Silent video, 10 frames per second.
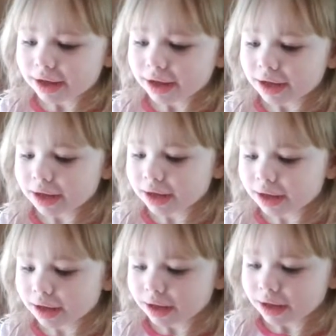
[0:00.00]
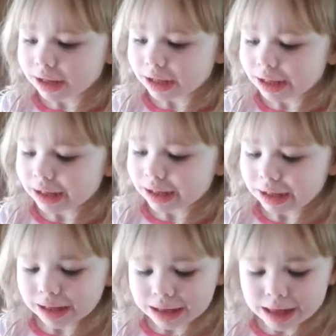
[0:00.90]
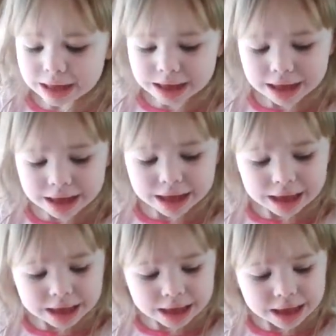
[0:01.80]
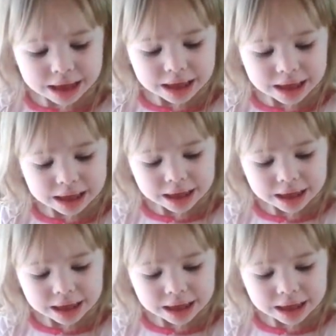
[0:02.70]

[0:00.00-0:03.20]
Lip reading: [no speech]